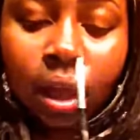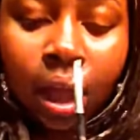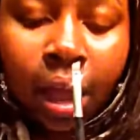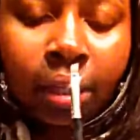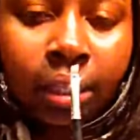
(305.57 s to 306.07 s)

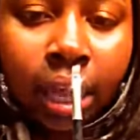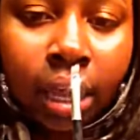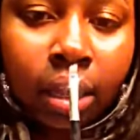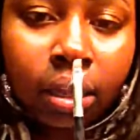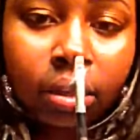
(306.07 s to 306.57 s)
I
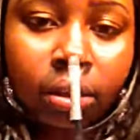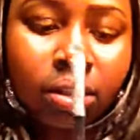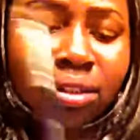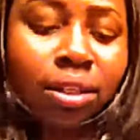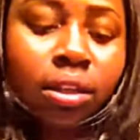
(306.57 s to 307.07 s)
take
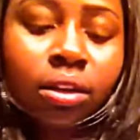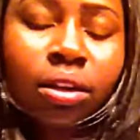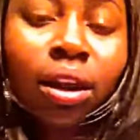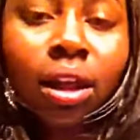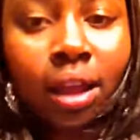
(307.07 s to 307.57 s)

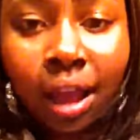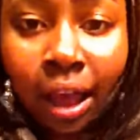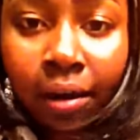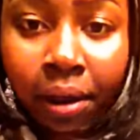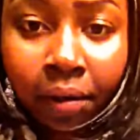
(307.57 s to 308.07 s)
concealer.
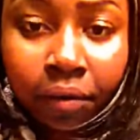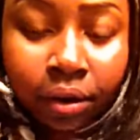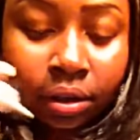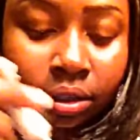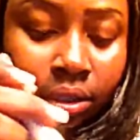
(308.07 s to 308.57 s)
I don't have a
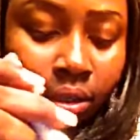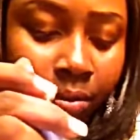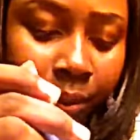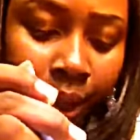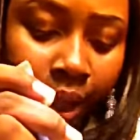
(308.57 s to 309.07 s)
concealer
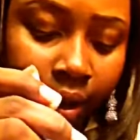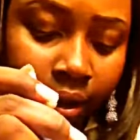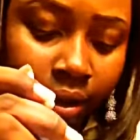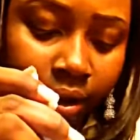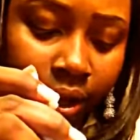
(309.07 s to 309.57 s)

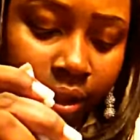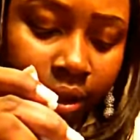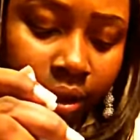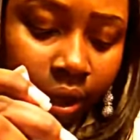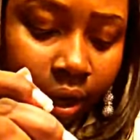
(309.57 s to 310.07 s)
palette or
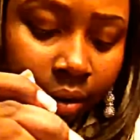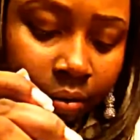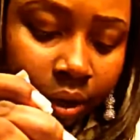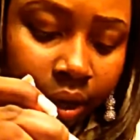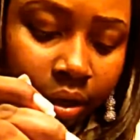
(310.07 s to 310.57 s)
nothing that I
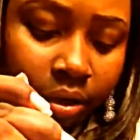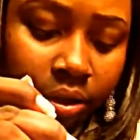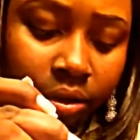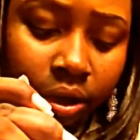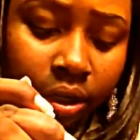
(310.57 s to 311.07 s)
would lay the
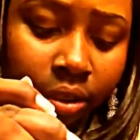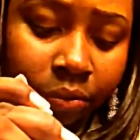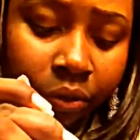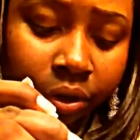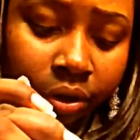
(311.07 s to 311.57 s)
concealer on. I just
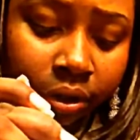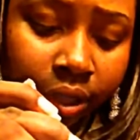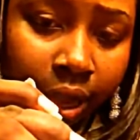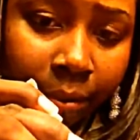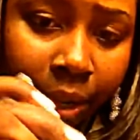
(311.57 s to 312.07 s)
put it on the
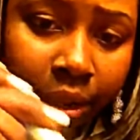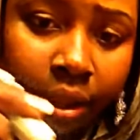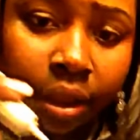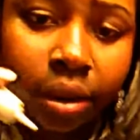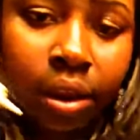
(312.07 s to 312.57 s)
side of my
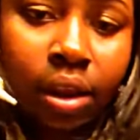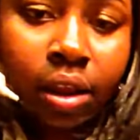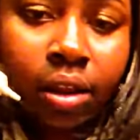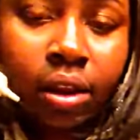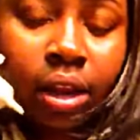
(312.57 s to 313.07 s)
hand
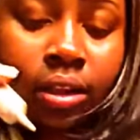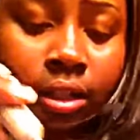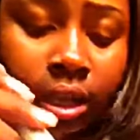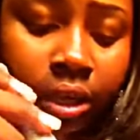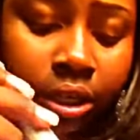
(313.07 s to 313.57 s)
like
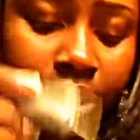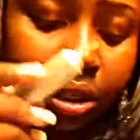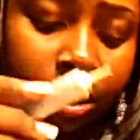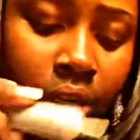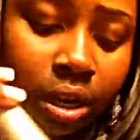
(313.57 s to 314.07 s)
such.
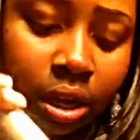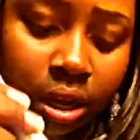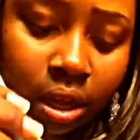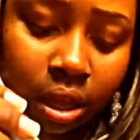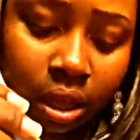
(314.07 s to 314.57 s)

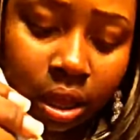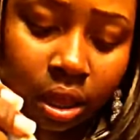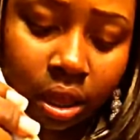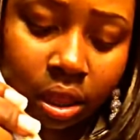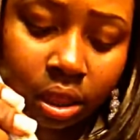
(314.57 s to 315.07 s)

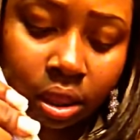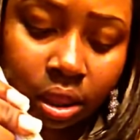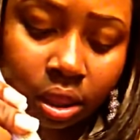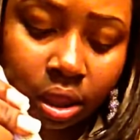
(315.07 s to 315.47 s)
And